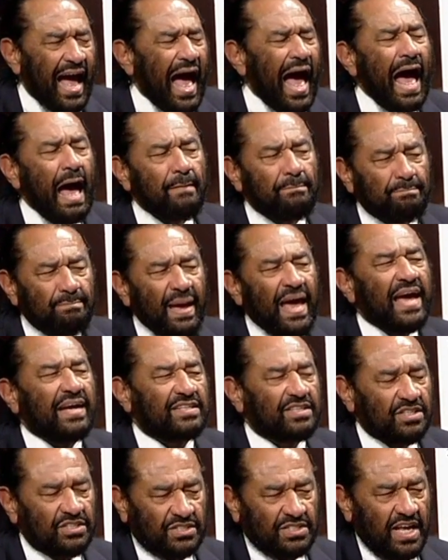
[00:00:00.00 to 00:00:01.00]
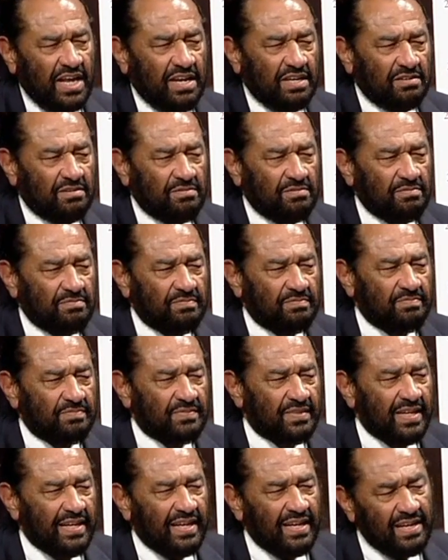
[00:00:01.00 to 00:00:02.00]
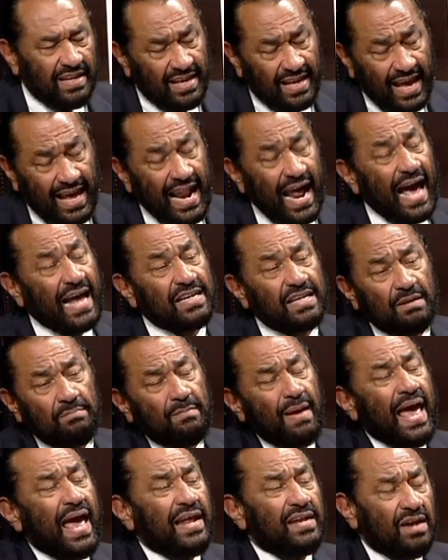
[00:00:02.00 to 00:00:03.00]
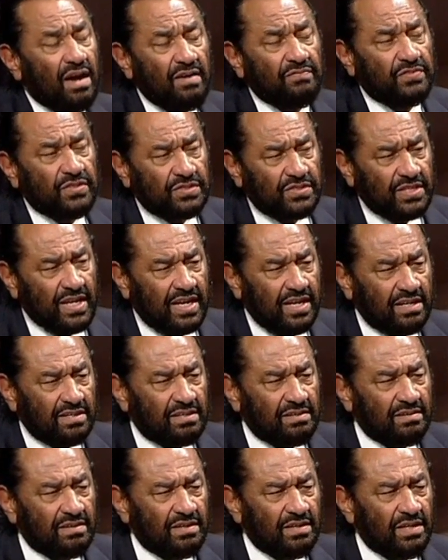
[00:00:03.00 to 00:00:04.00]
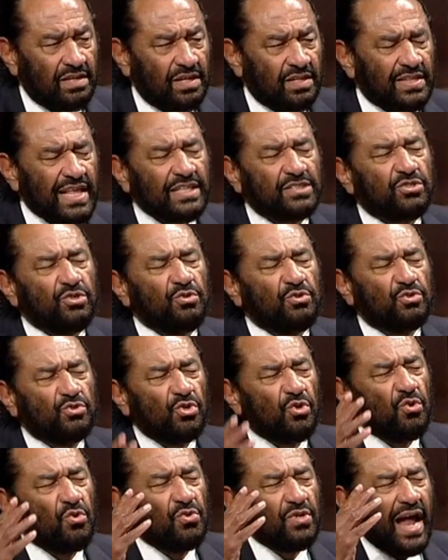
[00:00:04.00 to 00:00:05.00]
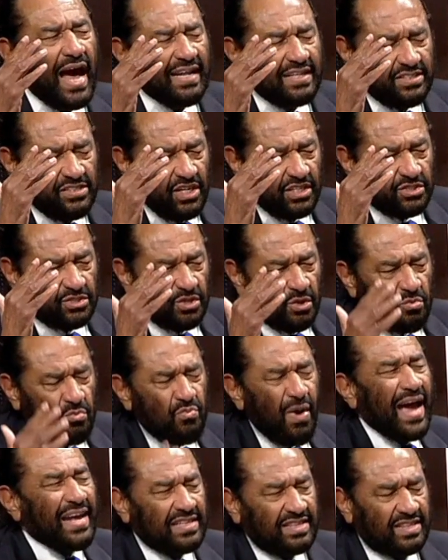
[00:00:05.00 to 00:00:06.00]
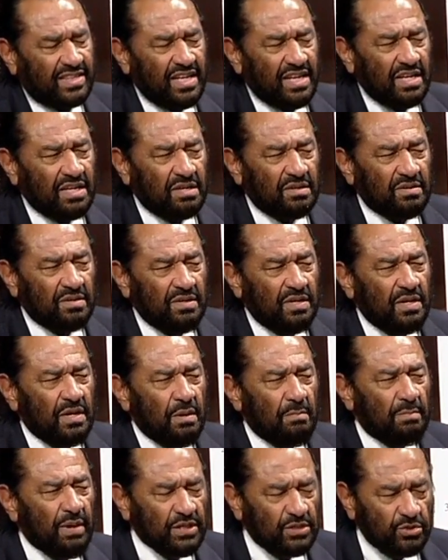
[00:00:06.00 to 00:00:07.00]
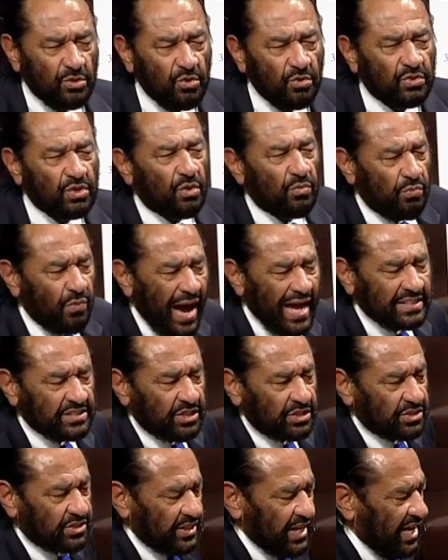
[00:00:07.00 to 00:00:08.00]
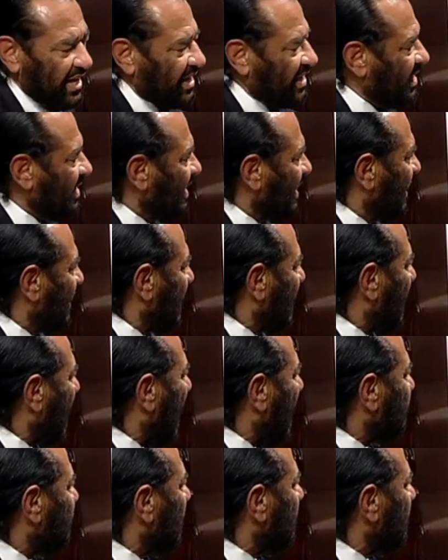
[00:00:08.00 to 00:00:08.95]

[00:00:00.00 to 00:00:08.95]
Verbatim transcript: I beg the Senate, and I demand of the Senate that you do not just the right thing, but do the righteous thing and